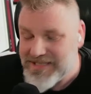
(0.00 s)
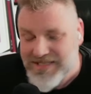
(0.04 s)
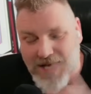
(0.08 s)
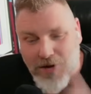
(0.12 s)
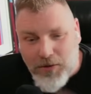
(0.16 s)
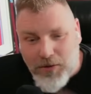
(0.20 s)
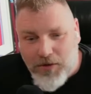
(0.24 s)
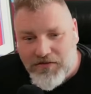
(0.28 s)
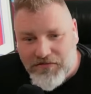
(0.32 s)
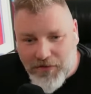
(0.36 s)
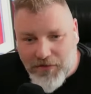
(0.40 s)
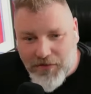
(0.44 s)
Now
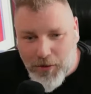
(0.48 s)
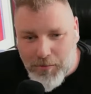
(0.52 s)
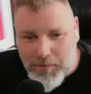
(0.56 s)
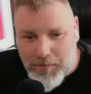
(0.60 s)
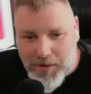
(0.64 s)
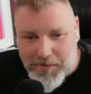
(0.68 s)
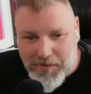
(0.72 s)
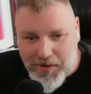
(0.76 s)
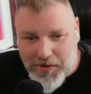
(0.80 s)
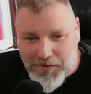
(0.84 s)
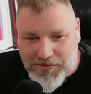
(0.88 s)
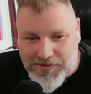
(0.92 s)
I found my
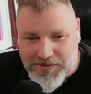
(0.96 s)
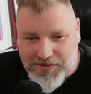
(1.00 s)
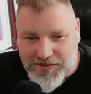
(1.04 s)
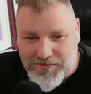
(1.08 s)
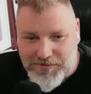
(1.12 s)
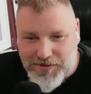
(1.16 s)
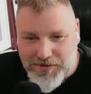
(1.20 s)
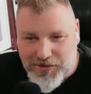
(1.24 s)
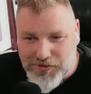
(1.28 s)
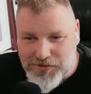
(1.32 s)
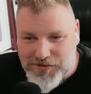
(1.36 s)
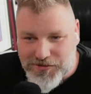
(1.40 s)
mouse
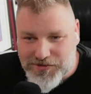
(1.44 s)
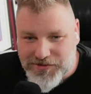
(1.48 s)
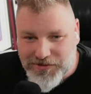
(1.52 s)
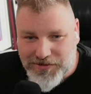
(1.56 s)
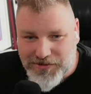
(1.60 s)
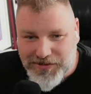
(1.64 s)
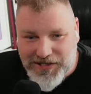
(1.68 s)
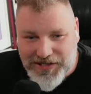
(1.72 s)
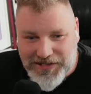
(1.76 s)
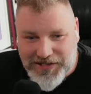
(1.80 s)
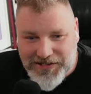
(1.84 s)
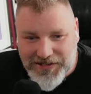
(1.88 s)
cursor
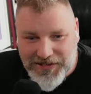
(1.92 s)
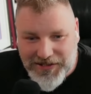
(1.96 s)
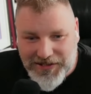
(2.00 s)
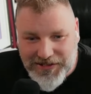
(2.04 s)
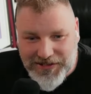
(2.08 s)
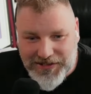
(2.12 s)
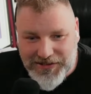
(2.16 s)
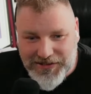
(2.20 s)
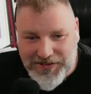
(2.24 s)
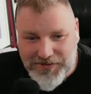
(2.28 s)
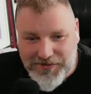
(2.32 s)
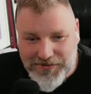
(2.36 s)
again, and I
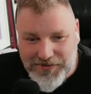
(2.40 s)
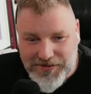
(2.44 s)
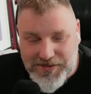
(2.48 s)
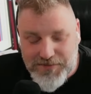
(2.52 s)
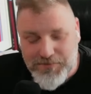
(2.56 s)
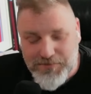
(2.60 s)
can do this.